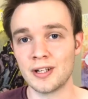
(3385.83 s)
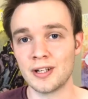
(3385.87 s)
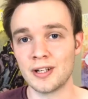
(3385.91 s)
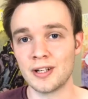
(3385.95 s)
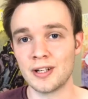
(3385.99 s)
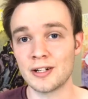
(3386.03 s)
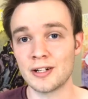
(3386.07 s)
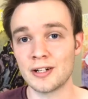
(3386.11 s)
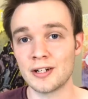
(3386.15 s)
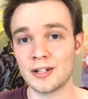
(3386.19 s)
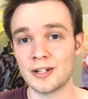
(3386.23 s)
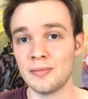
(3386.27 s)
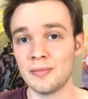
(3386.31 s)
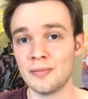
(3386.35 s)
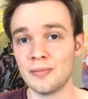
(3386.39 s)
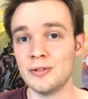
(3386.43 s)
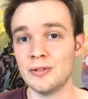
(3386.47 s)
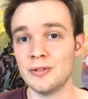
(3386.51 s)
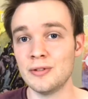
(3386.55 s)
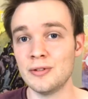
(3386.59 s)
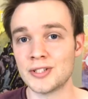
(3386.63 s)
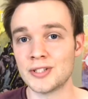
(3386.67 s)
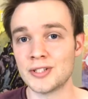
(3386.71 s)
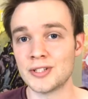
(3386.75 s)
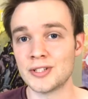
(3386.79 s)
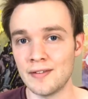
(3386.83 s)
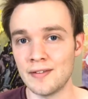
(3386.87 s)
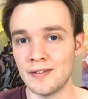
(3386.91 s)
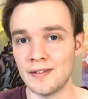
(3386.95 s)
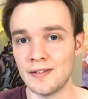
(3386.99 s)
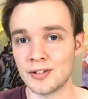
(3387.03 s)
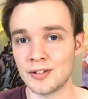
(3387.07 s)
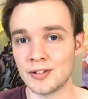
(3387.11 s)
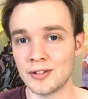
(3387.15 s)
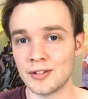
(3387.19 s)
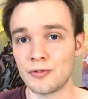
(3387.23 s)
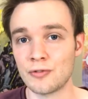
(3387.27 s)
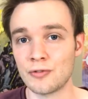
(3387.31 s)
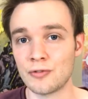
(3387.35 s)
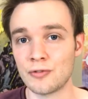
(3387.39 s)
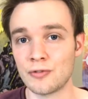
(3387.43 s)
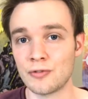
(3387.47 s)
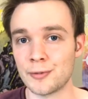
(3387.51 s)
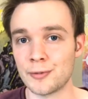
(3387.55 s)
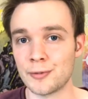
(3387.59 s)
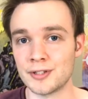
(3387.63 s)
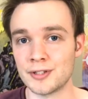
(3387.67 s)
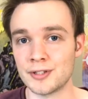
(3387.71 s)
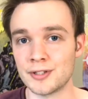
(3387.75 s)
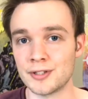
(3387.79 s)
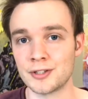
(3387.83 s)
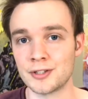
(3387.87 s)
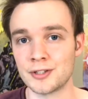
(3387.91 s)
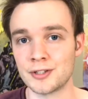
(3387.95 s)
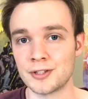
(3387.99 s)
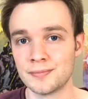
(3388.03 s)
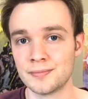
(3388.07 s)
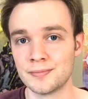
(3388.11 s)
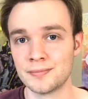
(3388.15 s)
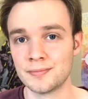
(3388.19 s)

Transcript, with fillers: can actually be used as evidence for their position.